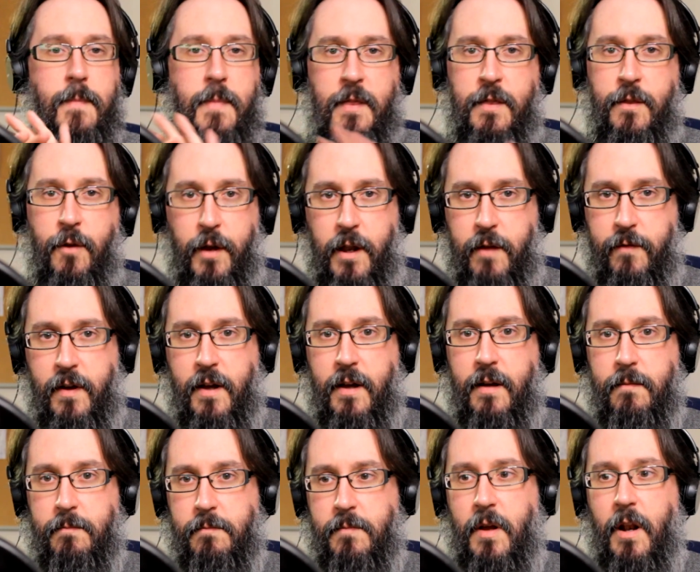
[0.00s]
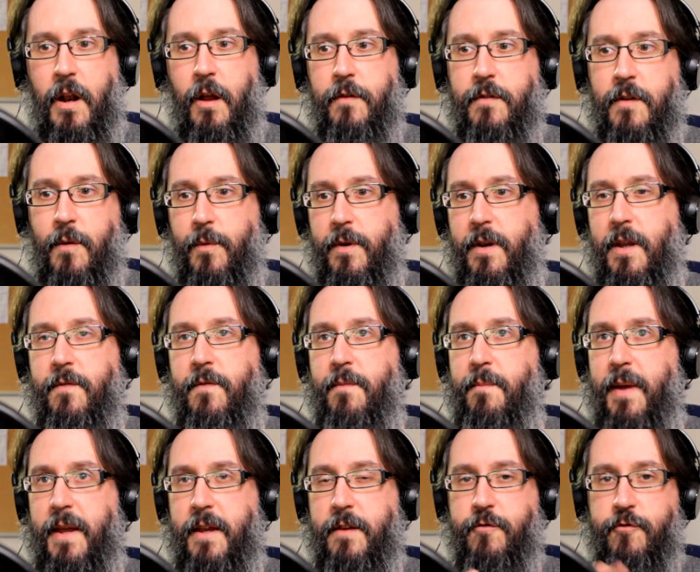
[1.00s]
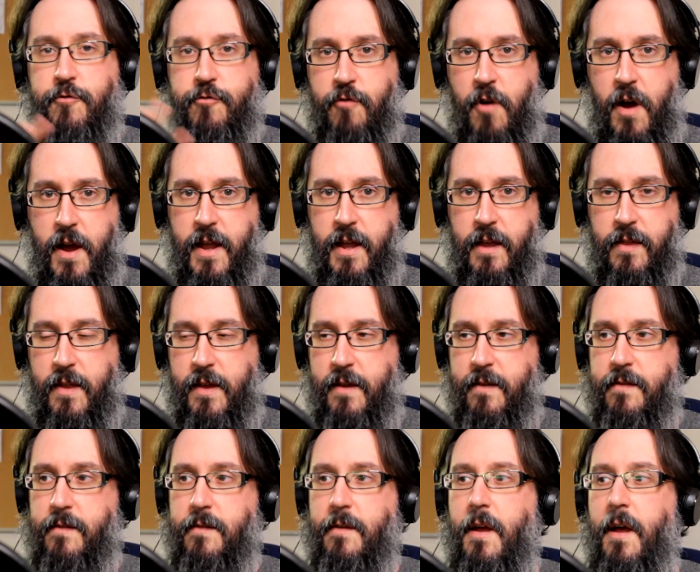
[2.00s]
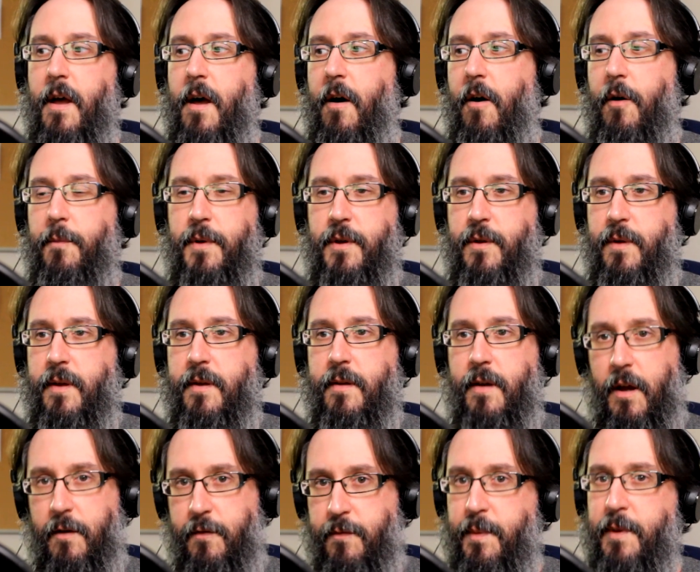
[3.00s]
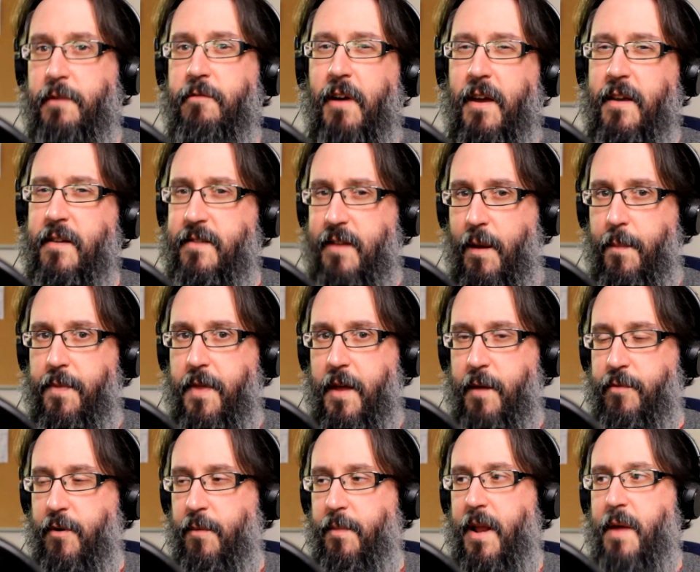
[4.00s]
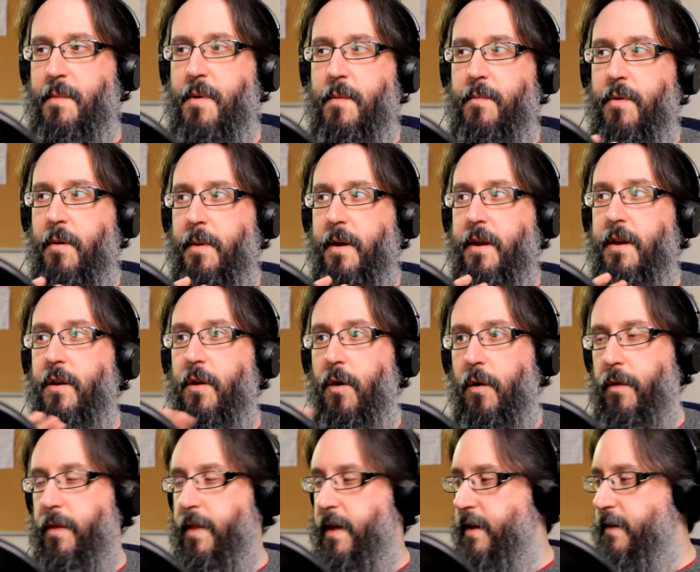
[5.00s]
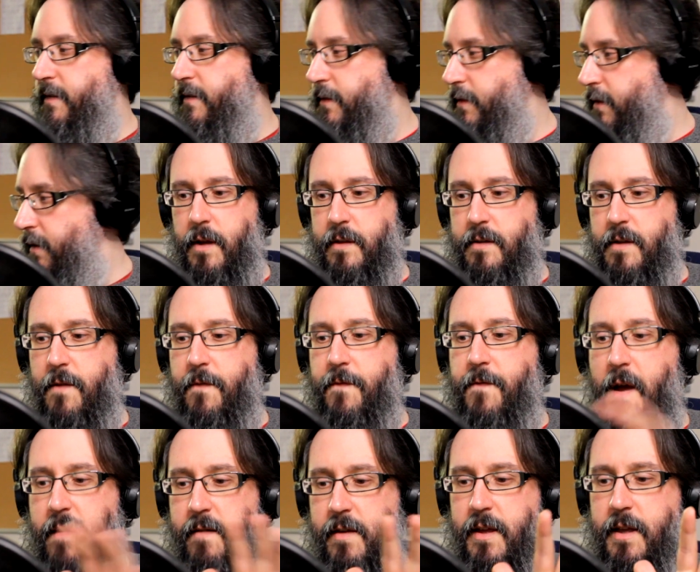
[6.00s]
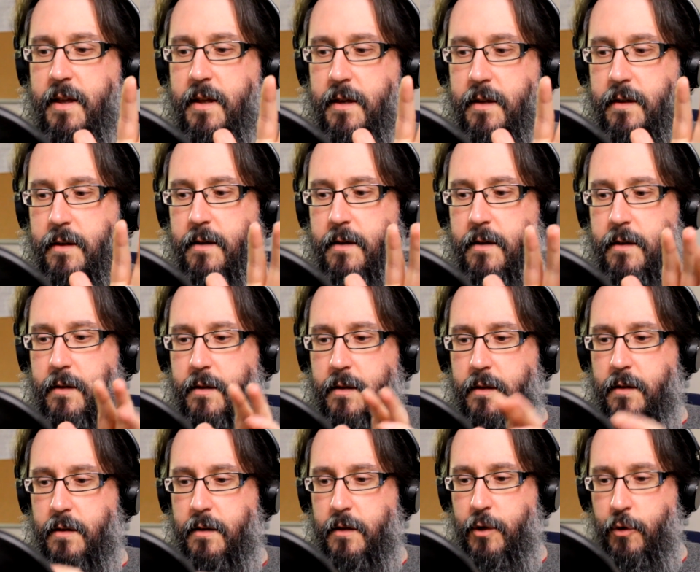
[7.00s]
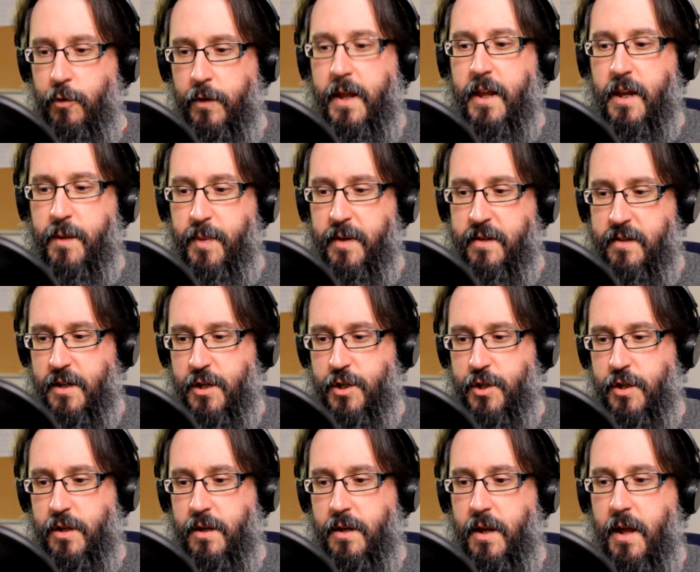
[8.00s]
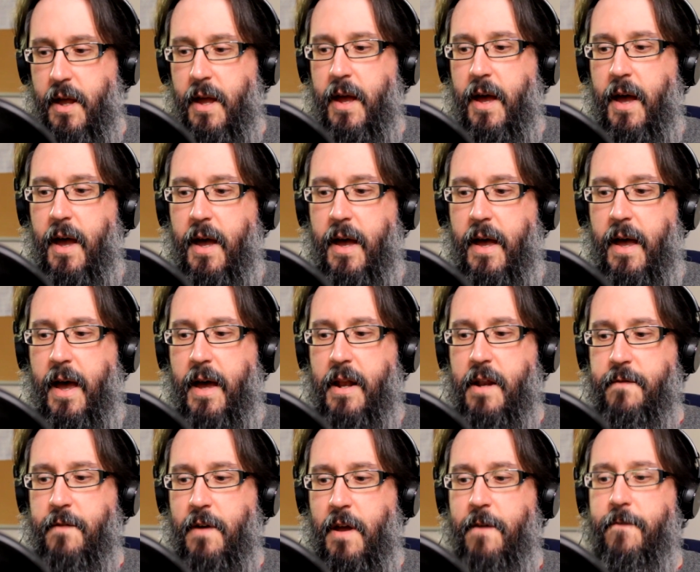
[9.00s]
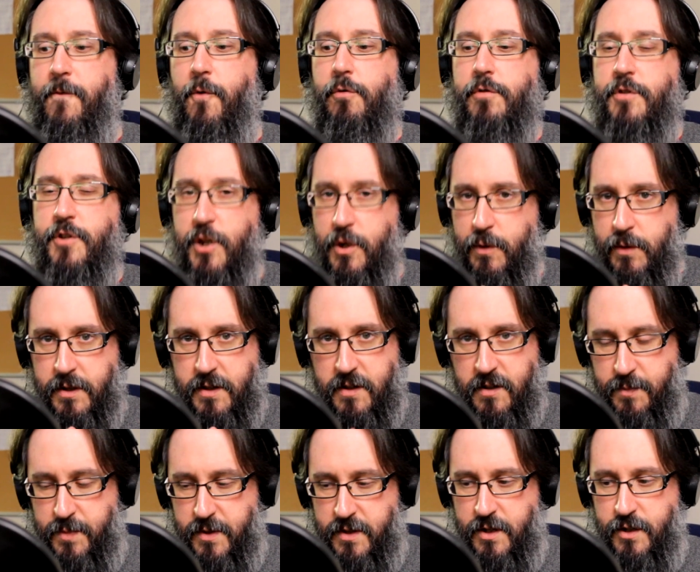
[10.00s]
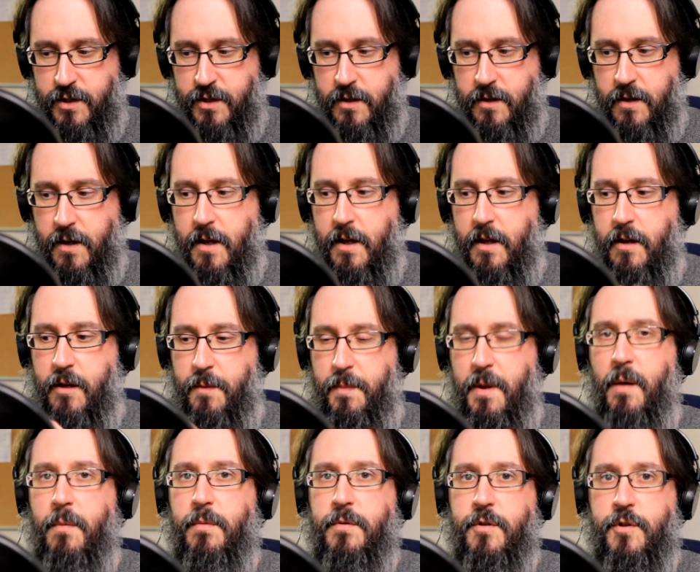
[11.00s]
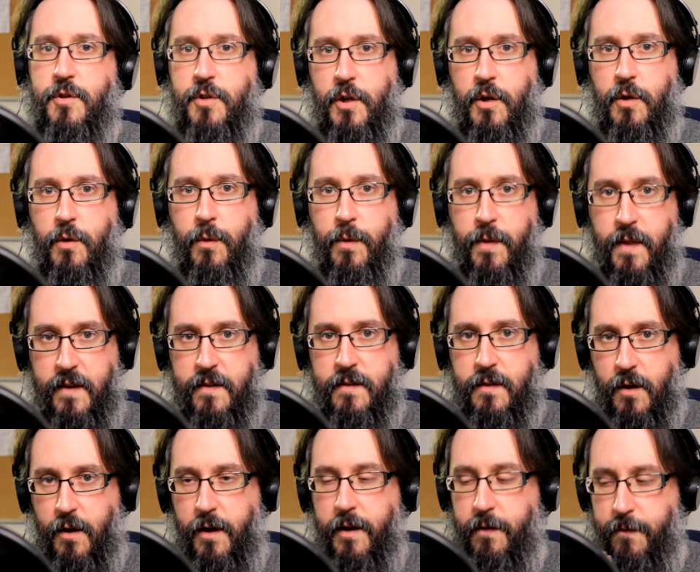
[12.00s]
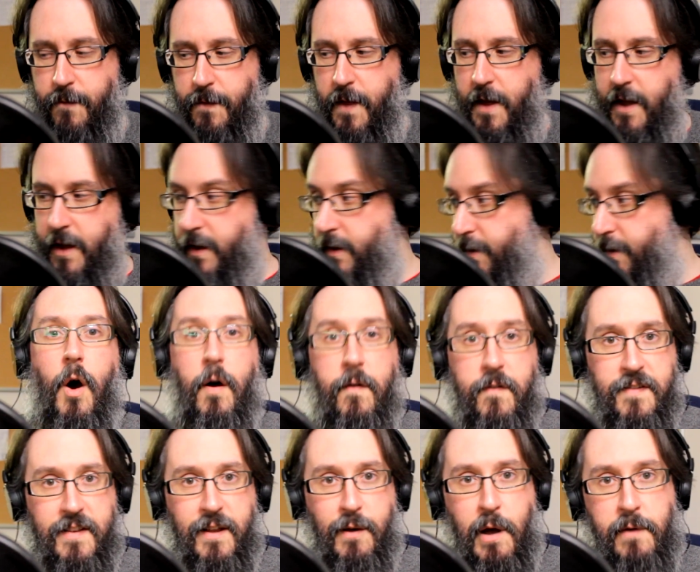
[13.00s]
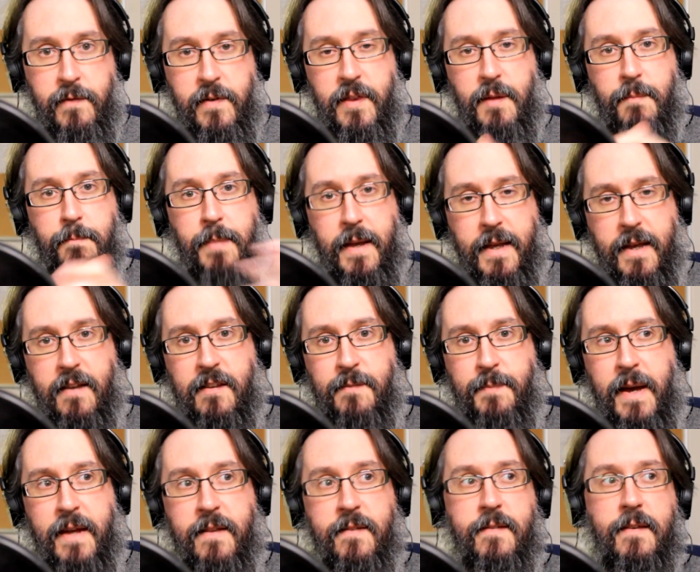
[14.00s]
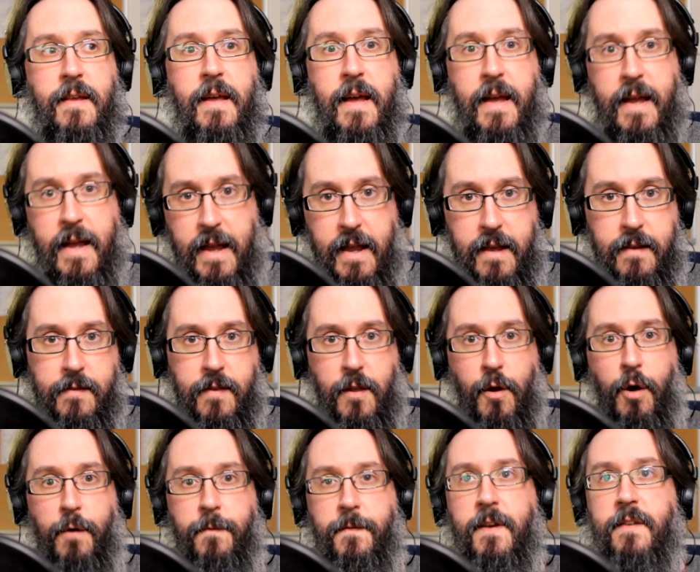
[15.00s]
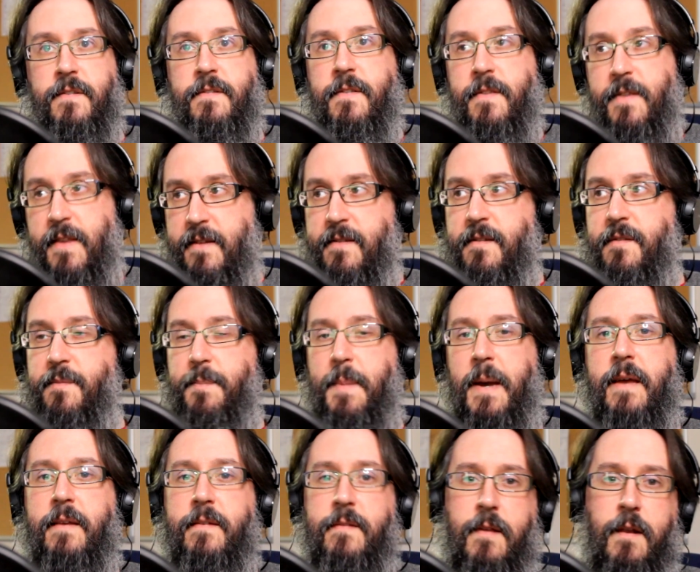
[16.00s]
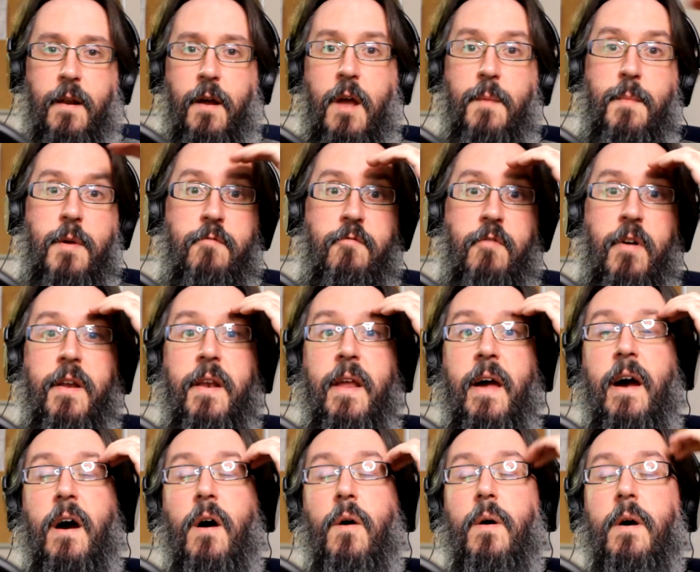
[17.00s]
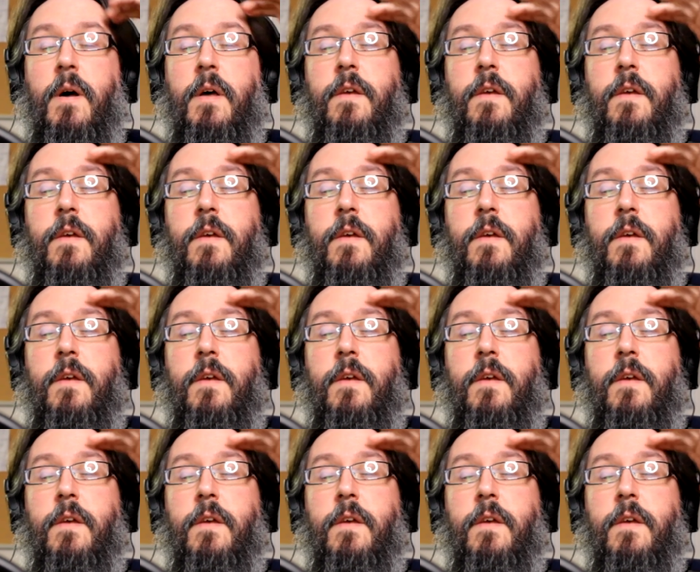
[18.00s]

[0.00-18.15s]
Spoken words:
Not even close. I wouldn't even be trying this. I'd be trying something probably, but probably not this. It's a very unique position and a very fortuitous position to be able to do this kind of thing. Obviously, however, the big expense is the office, this space that I'm in right now.